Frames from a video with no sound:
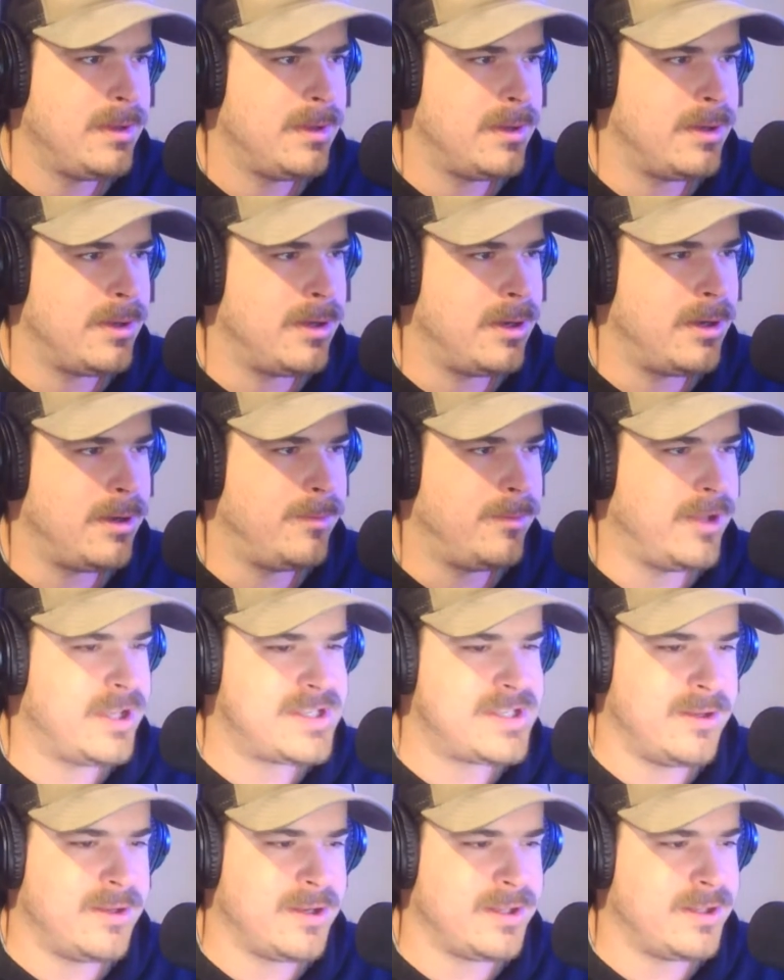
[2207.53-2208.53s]

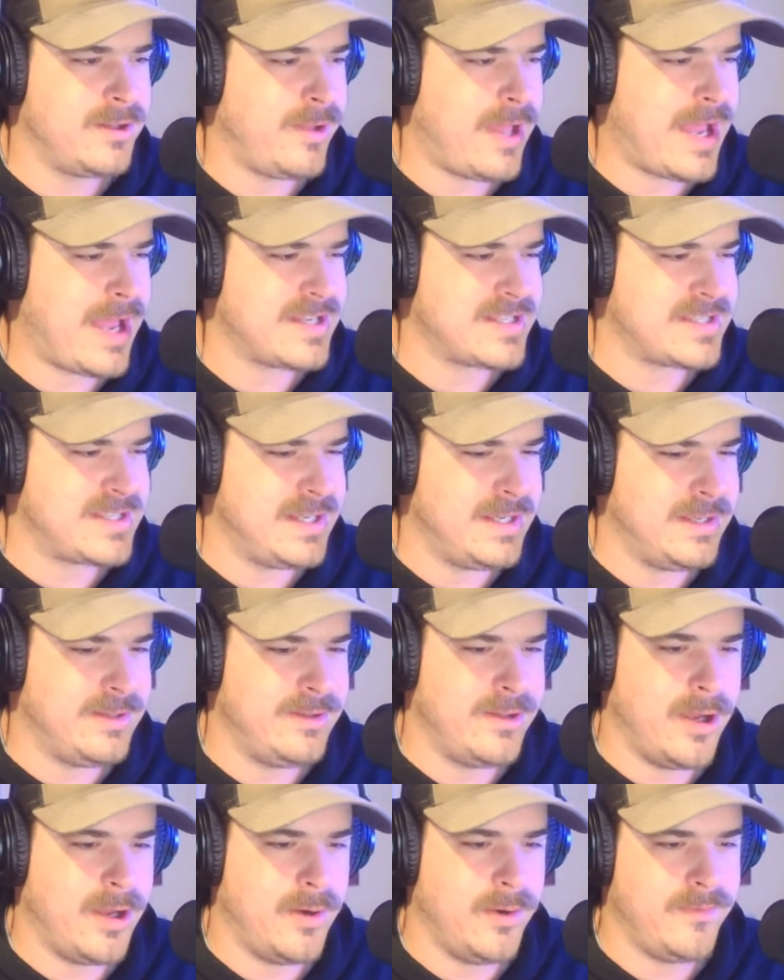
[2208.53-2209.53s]
Let's look at the last
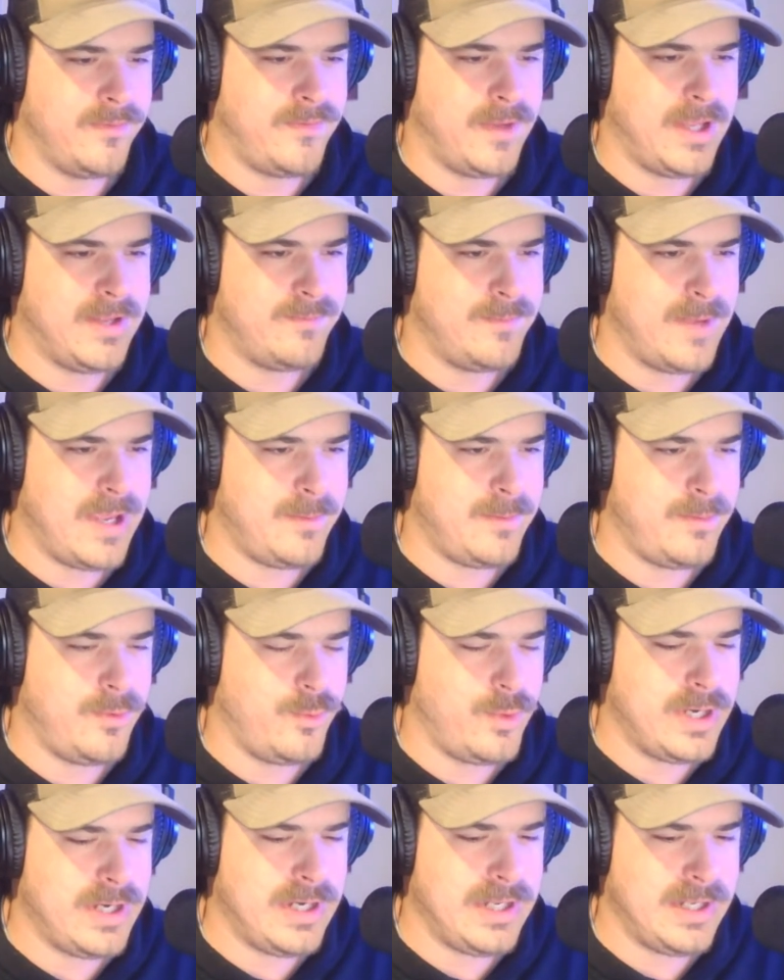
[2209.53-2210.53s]
10, though, if maybe
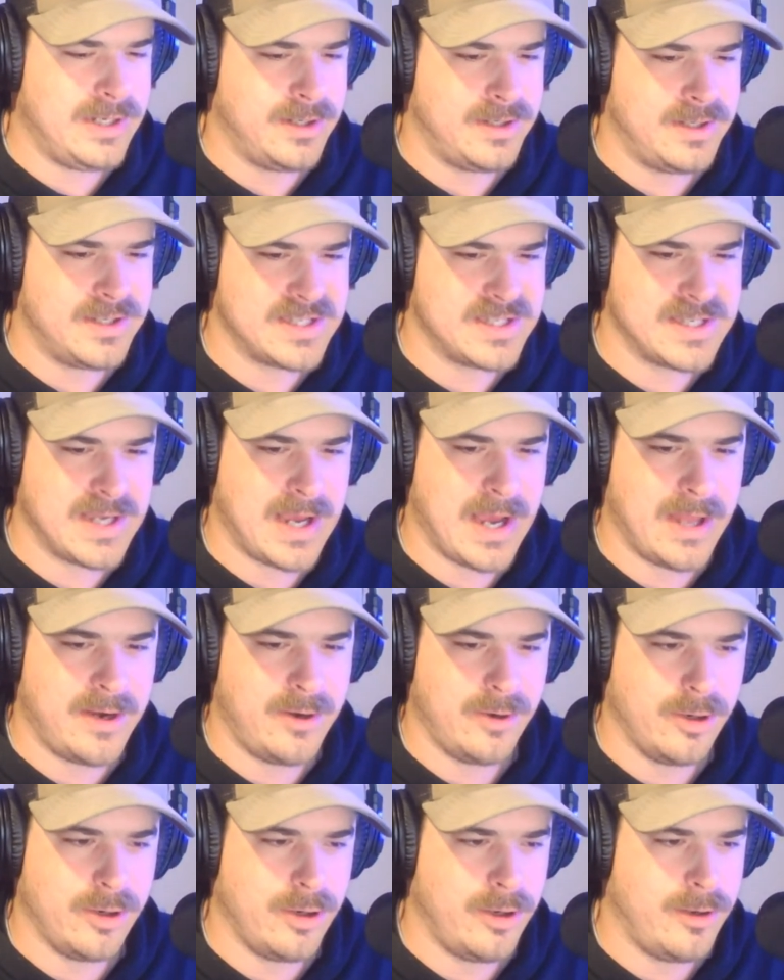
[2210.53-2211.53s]
we need a
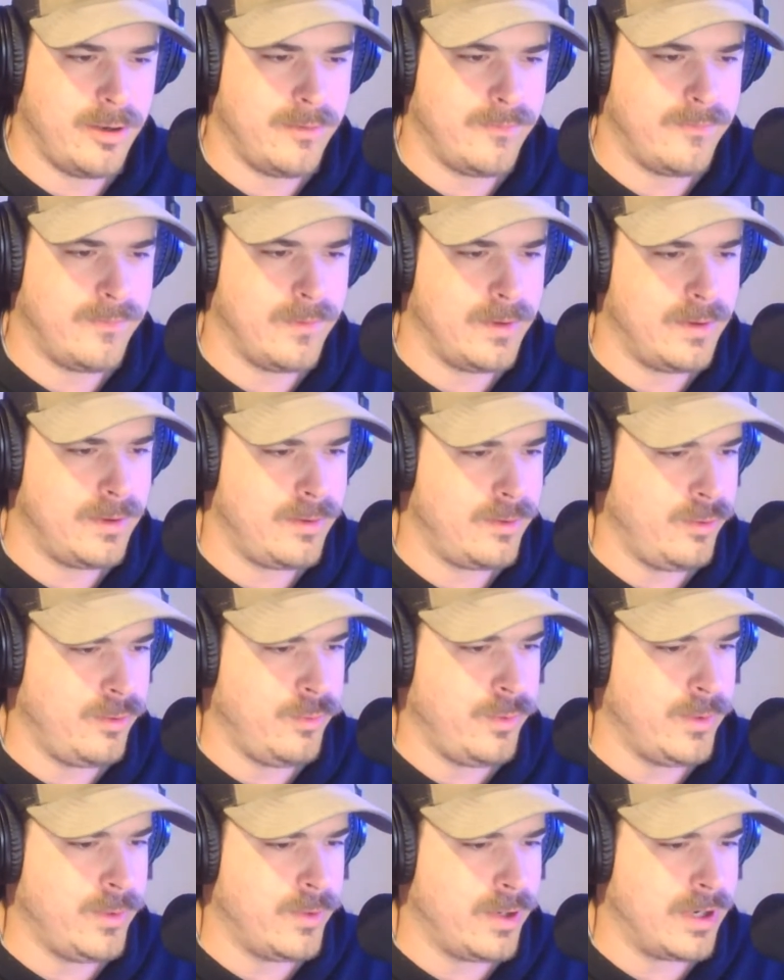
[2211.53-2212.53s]
decider of who
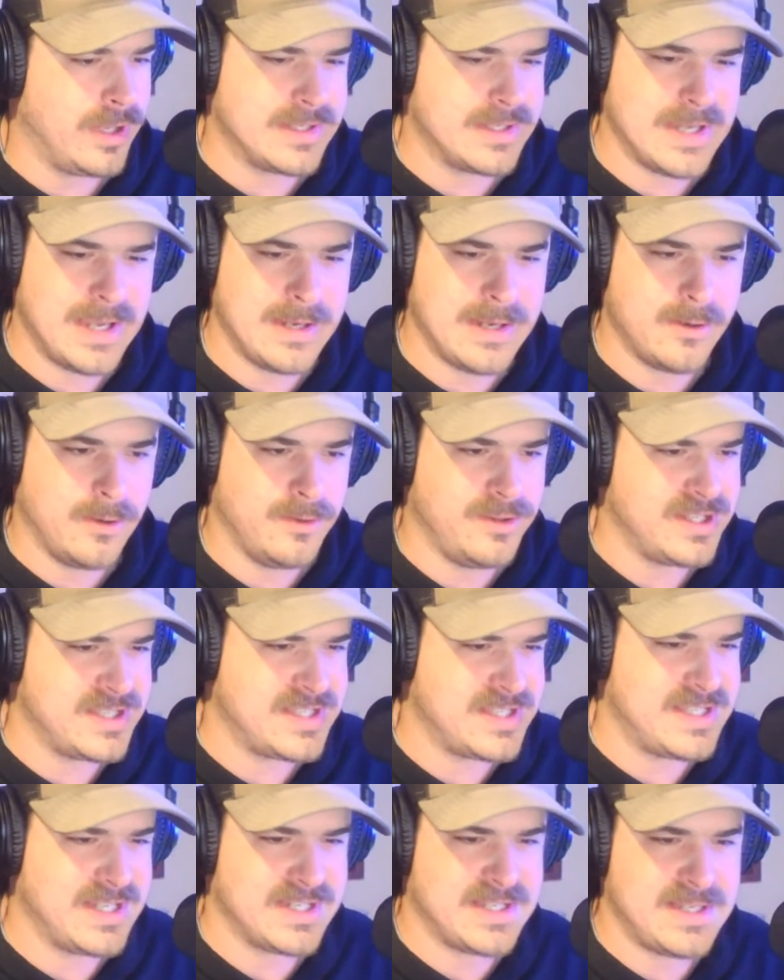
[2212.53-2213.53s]
we want to take on the
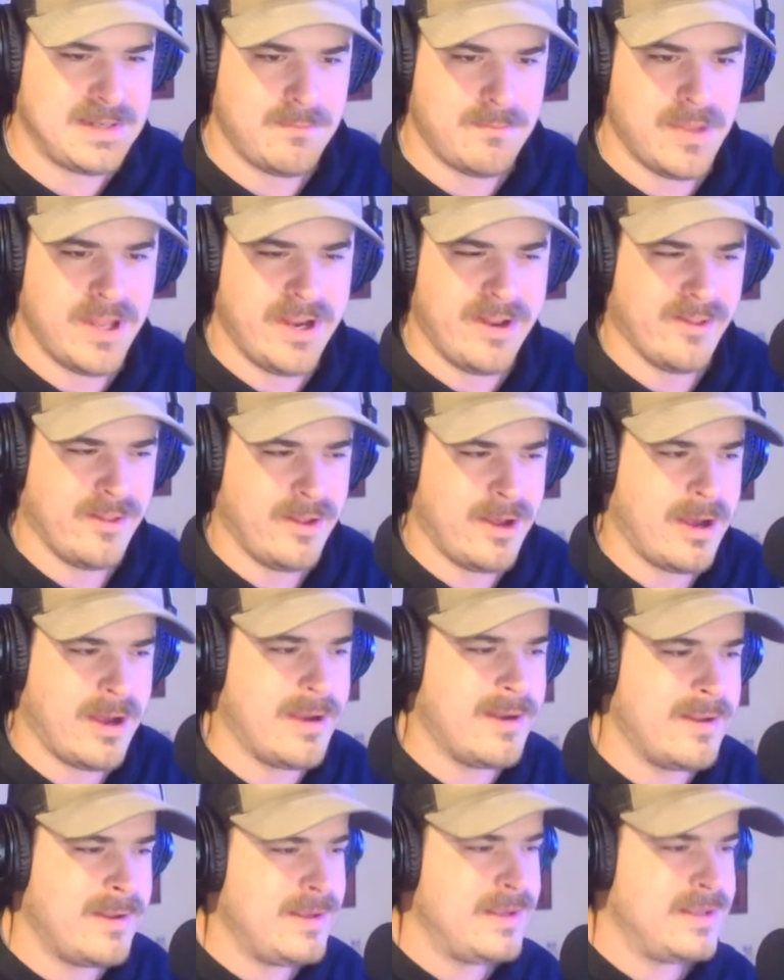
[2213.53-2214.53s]
60-minute
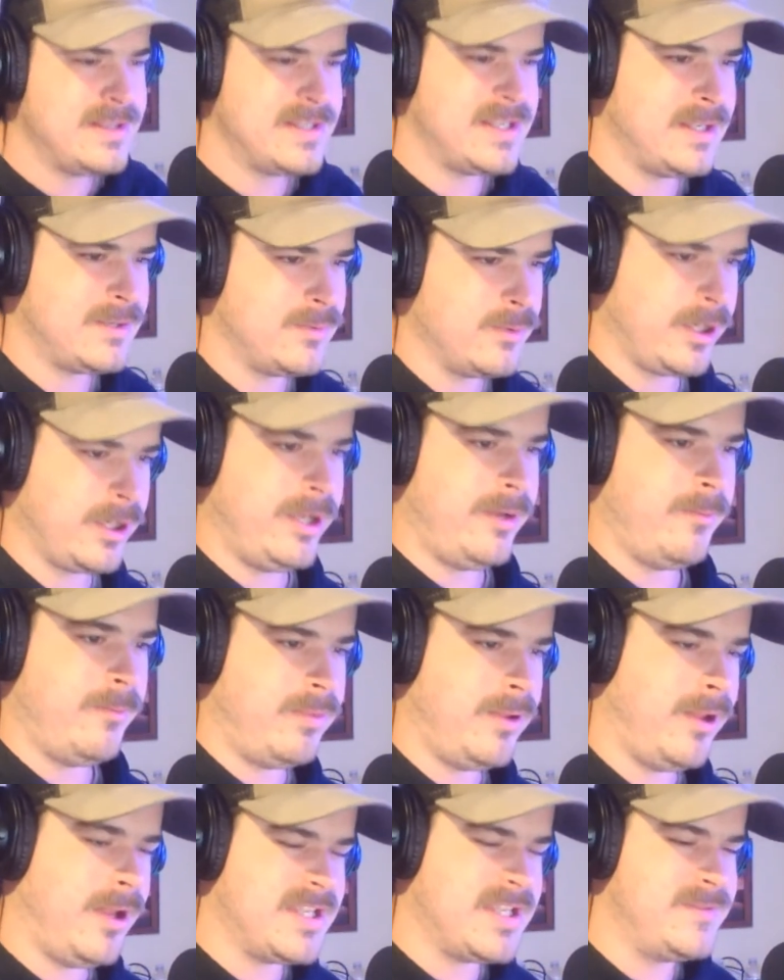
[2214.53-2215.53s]
line, since we're getting
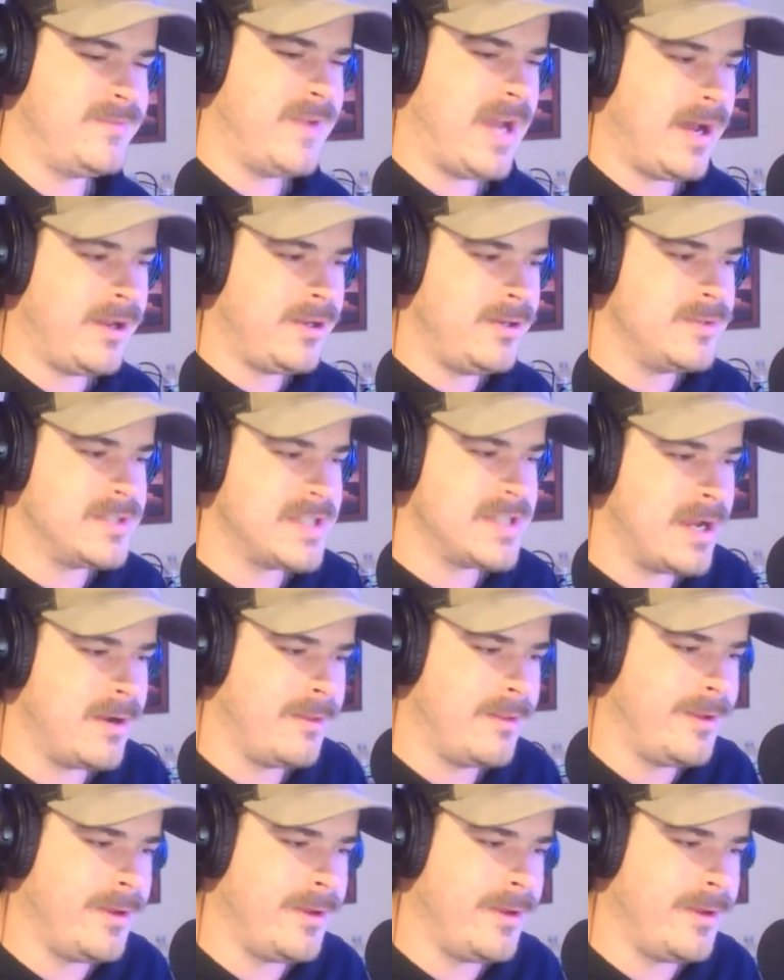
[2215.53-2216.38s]
plus values out of